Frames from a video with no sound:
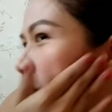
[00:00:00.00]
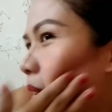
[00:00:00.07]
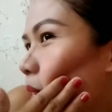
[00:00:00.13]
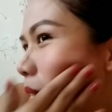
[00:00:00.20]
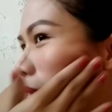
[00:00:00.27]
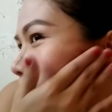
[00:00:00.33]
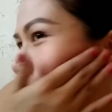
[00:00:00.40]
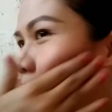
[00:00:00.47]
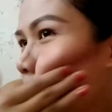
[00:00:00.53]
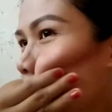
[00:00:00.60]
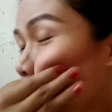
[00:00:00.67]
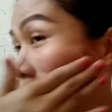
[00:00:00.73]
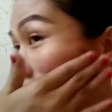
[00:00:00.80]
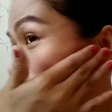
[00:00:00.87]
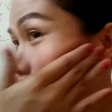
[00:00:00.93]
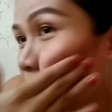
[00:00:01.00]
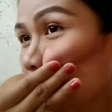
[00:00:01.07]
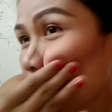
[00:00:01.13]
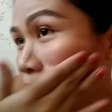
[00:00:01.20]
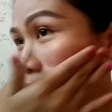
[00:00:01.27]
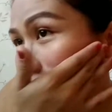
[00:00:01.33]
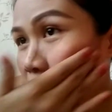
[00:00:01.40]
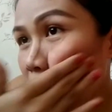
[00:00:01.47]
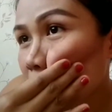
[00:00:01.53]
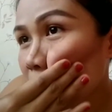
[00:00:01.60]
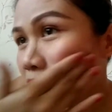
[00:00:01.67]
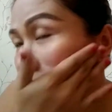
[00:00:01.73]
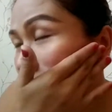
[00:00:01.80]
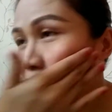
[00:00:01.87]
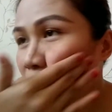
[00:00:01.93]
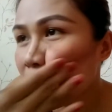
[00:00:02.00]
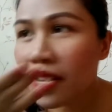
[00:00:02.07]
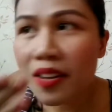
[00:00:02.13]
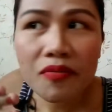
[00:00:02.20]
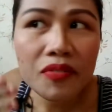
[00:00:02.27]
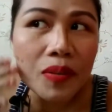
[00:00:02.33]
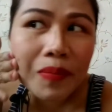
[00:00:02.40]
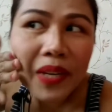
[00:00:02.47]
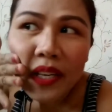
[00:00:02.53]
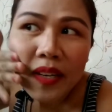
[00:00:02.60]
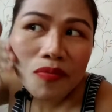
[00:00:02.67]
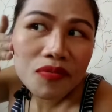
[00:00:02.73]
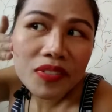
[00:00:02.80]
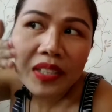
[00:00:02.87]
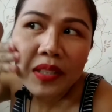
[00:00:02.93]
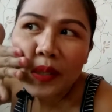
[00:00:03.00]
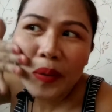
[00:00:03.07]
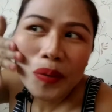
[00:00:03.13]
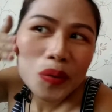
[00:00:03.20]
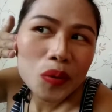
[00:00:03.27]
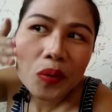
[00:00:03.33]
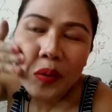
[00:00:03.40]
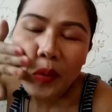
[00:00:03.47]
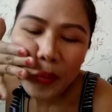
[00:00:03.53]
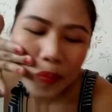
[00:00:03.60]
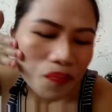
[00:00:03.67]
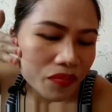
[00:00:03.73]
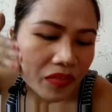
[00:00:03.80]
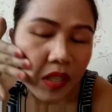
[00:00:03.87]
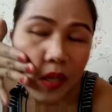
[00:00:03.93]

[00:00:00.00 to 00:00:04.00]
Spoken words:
Like I said, sa first ever makeup video ko,